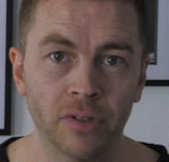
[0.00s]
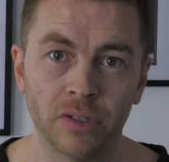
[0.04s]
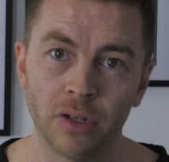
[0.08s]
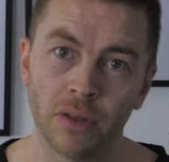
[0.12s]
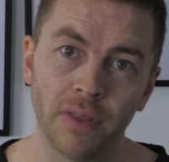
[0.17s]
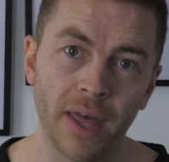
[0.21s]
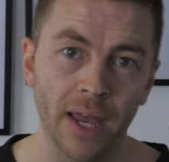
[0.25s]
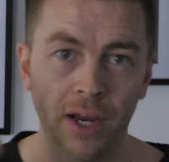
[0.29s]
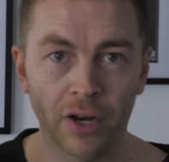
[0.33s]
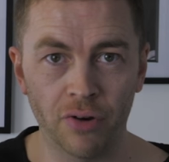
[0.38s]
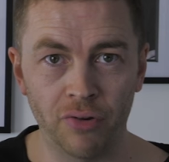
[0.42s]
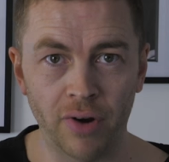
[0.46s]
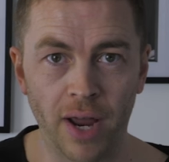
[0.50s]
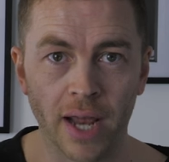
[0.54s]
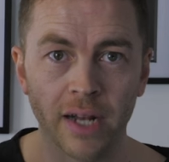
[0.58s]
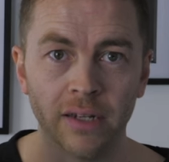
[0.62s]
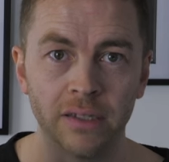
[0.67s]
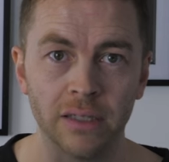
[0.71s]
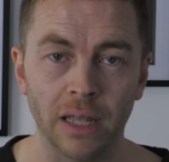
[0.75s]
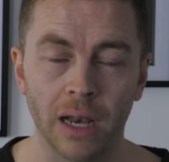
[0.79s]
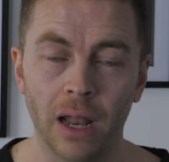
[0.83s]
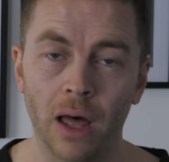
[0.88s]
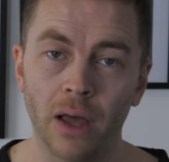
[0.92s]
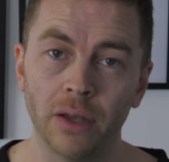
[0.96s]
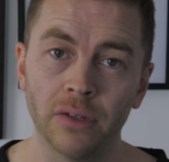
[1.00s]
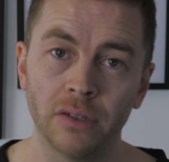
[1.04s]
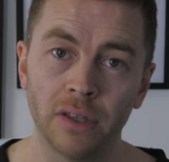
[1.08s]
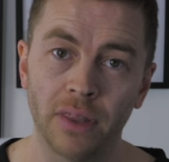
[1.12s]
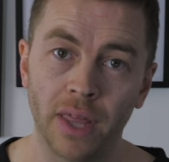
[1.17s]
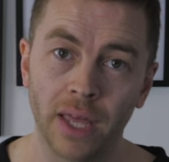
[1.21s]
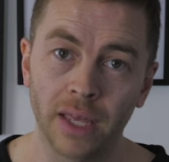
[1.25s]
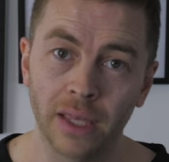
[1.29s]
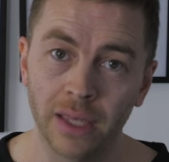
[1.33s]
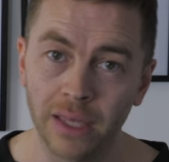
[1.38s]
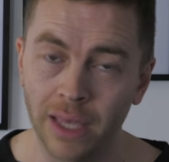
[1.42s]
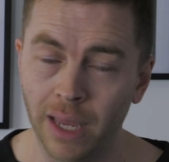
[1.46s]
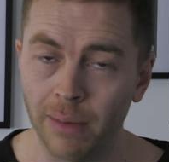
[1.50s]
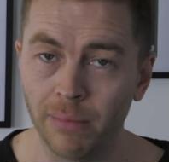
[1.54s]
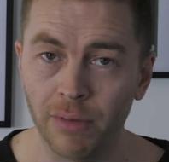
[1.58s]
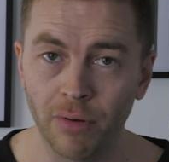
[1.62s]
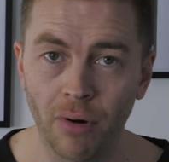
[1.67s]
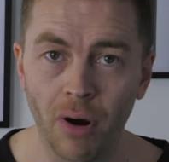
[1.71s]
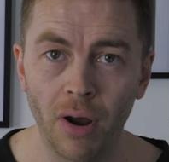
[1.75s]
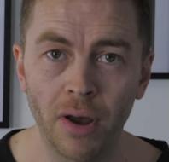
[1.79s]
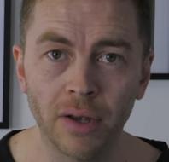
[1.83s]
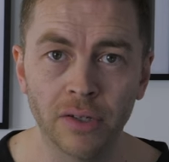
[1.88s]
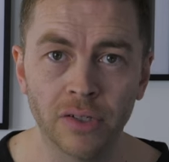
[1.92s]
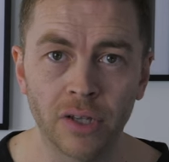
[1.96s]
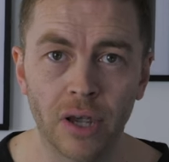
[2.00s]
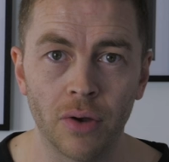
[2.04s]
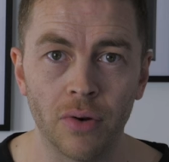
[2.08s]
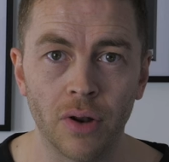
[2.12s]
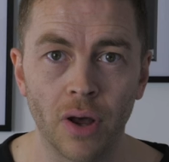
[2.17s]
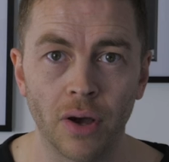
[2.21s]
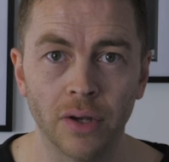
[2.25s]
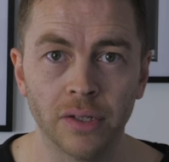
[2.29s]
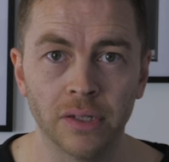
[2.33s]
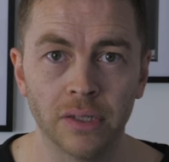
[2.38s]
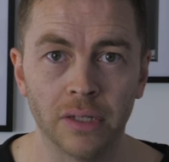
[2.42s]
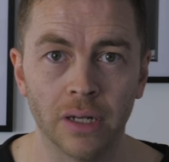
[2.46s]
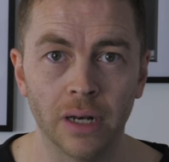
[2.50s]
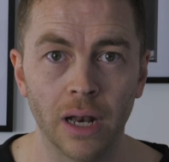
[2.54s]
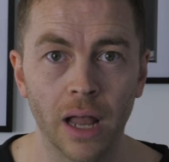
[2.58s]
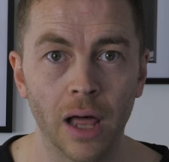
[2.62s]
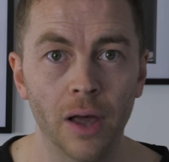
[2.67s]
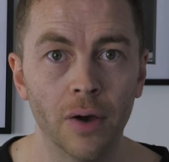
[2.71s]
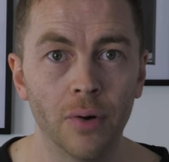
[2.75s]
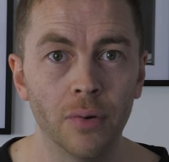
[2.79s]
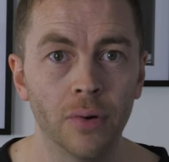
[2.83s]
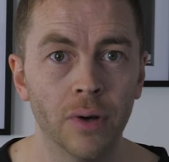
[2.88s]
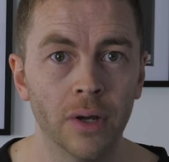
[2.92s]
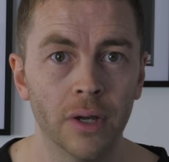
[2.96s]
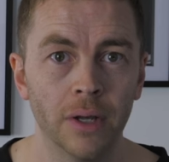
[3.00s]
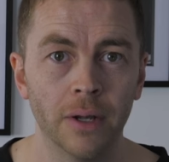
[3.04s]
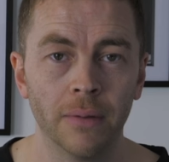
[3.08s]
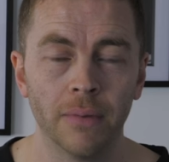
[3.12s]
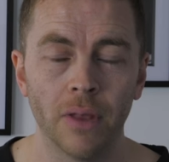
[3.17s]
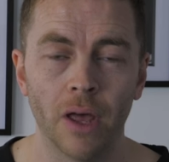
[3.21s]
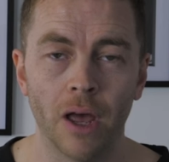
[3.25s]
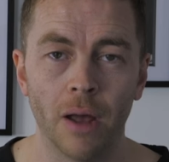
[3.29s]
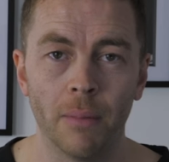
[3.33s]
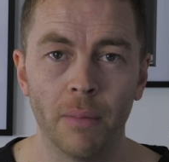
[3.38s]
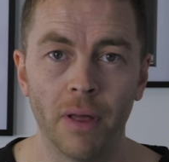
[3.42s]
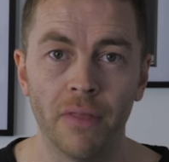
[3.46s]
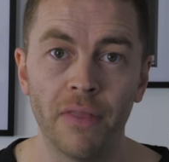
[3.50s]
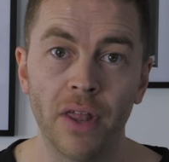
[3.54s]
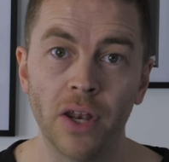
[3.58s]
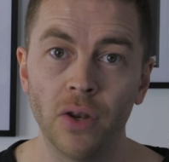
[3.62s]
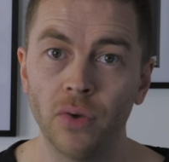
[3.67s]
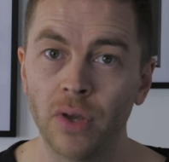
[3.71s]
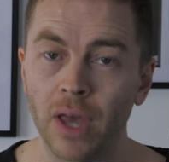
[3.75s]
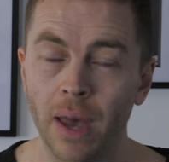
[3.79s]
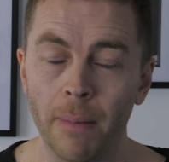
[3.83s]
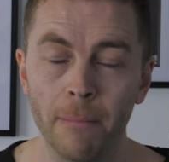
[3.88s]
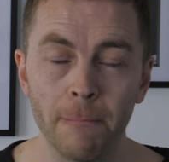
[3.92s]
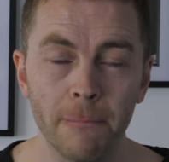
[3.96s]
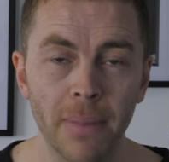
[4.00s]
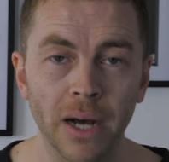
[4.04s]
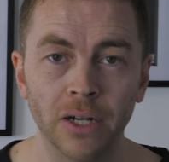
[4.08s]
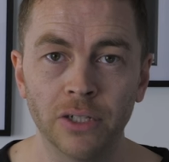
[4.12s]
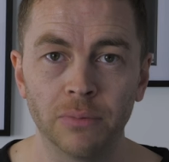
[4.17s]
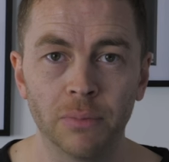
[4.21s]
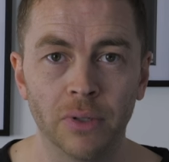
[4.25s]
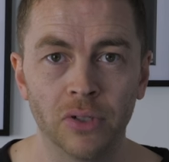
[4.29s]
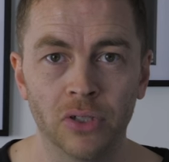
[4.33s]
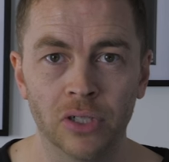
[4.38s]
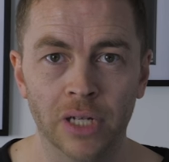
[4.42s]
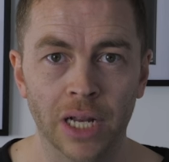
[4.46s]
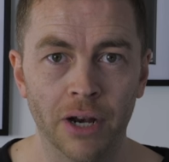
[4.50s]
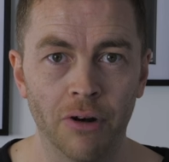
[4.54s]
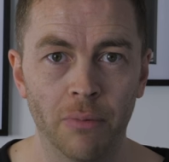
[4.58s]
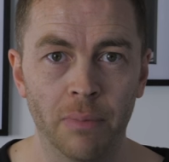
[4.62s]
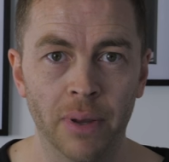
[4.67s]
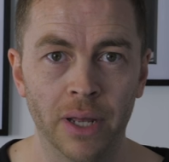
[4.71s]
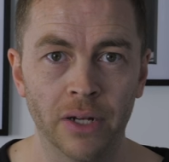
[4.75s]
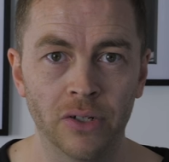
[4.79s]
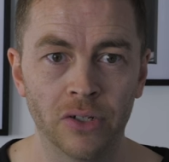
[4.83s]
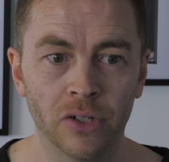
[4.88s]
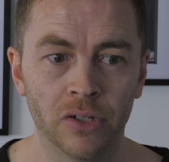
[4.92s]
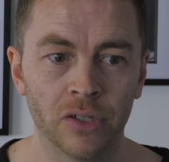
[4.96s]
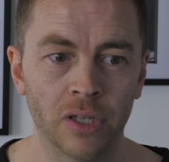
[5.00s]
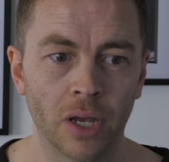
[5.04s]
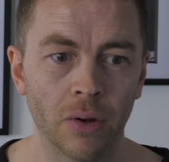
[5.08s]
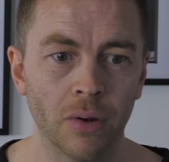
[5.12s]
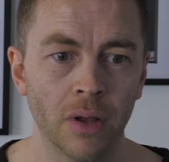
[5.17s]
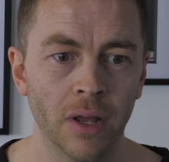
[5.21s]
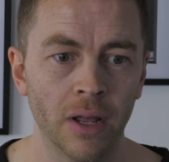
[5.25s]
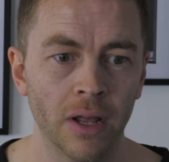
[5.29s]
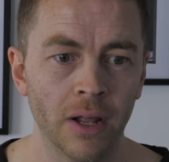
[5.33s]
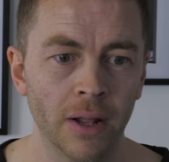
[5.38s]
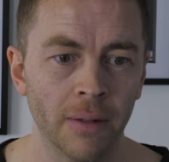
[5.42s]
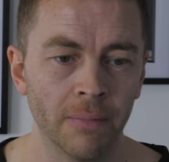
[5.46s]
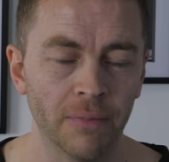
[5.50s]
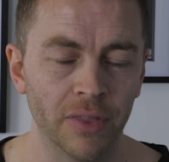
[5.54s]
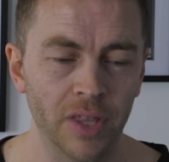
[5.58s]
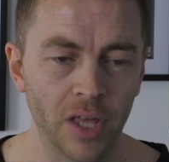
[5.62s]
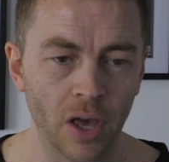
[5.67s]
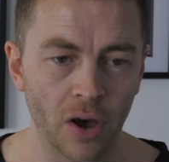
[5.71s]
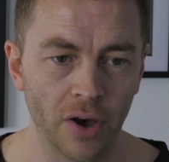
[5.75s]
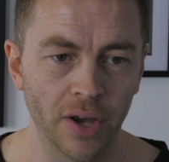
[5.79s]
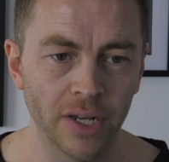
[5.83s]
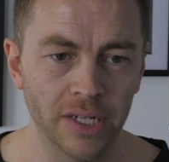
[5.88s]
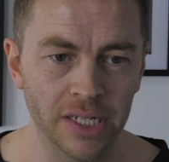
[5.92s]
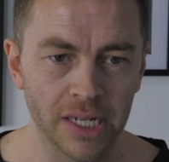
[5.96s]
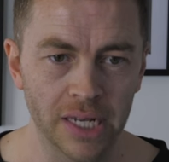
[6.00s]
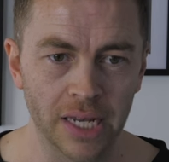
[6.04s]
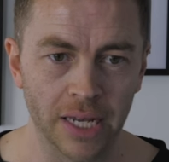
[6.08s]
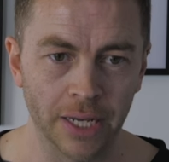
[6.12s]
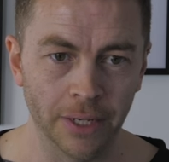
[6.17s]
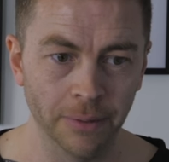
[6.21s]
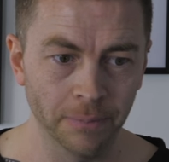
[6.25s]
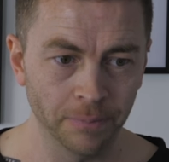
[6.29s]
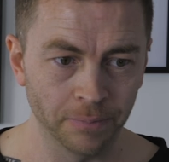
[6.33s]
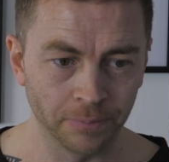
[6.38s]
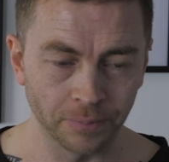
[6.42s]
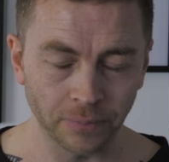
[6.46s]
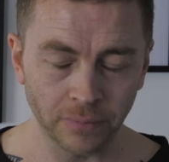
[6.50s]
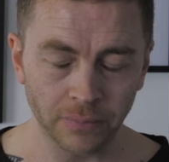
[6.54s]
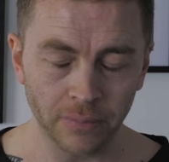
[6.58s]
So that creates the light so they can keep their ISO nice and low, and then you get a much, much clearer picture. So the idea